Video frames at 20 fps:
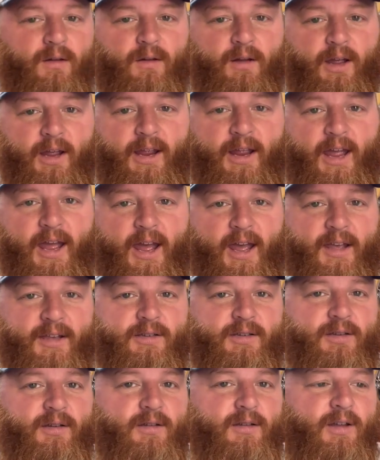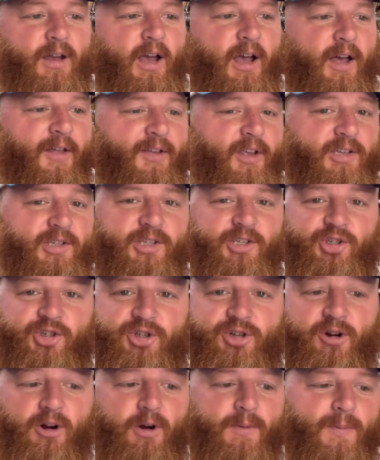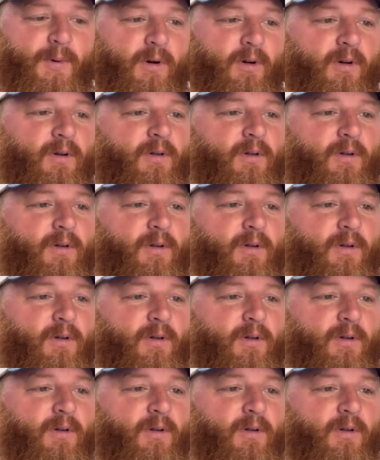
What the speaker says: Hey guys, this is Trooper.